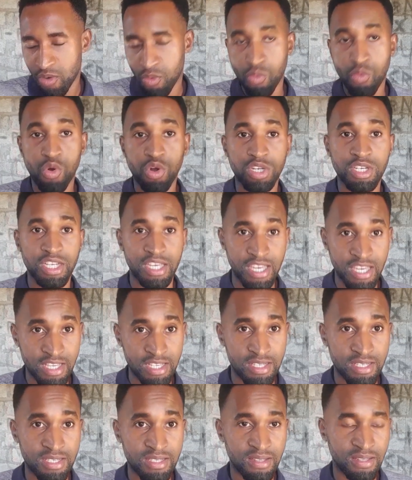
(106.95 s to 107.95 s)
water
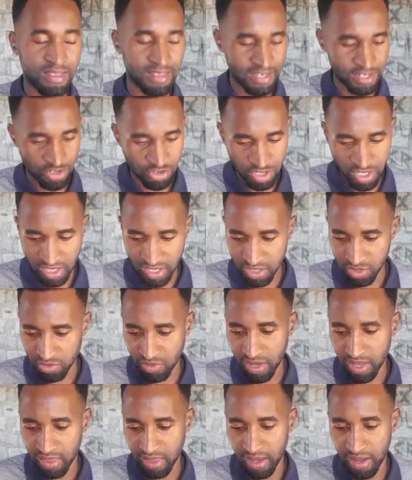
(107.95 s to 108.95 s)
is, the drinkers
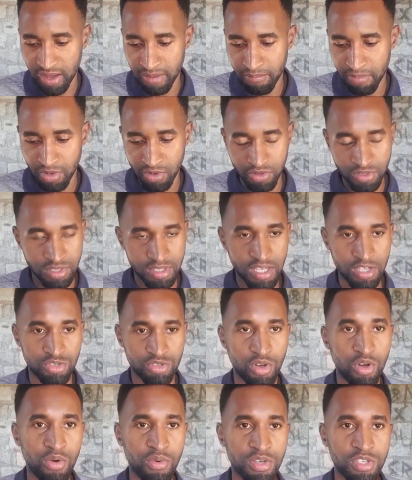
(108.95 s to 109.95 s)
where they are, because there's
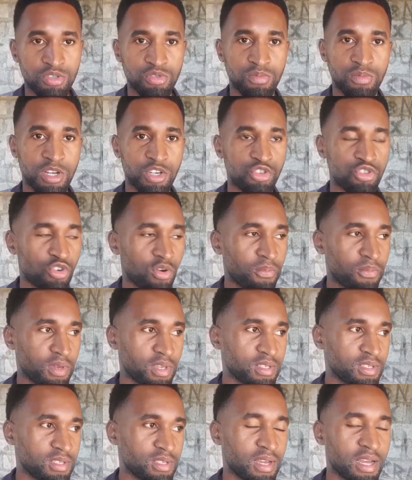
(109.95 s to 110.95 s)
always too much droppings,